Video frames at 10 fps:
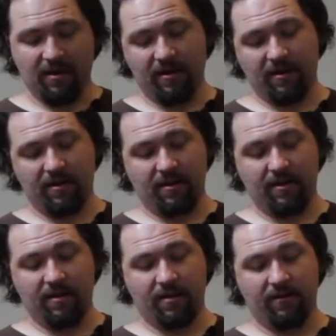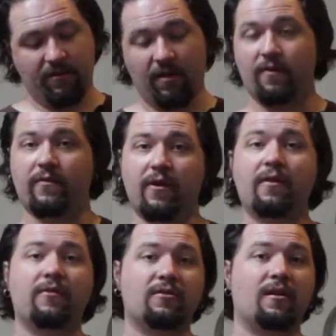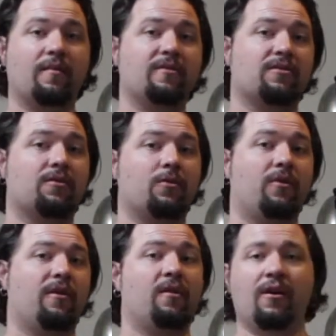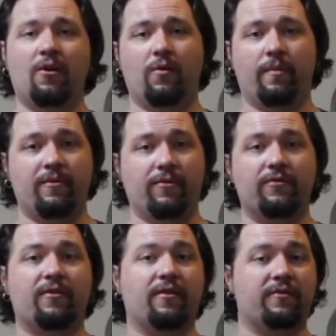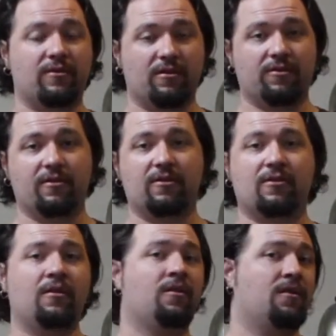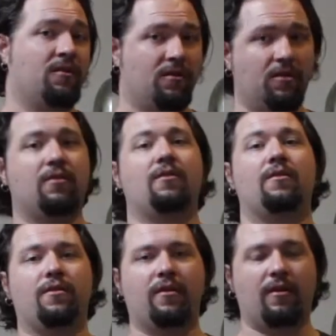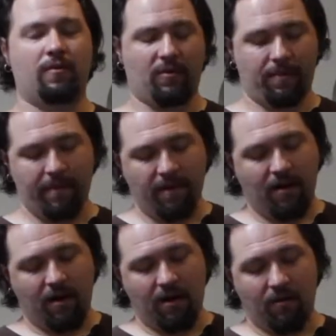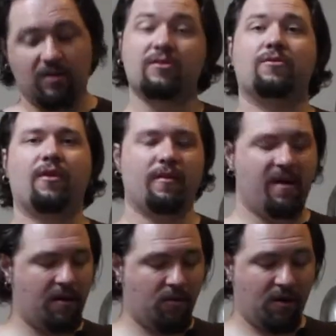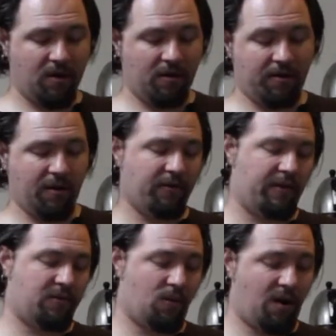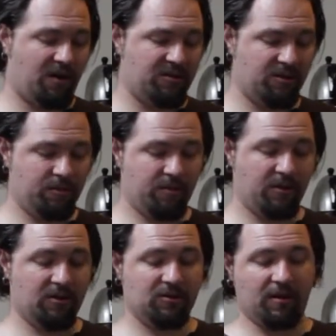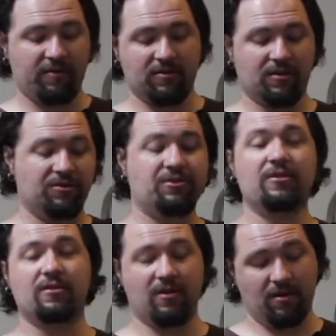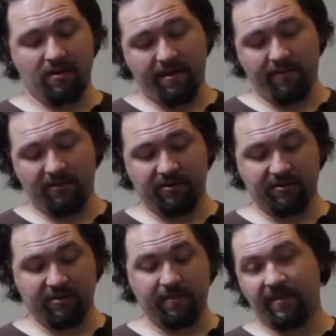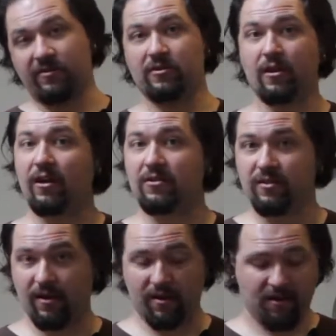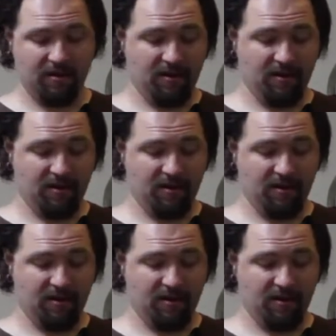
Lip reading: It is a very versatile piece of cookware. We've been using it for centuries. You need one. What's so great about it? Well, you never have to wash it because you have this nice seasoning, which makes it non-stick.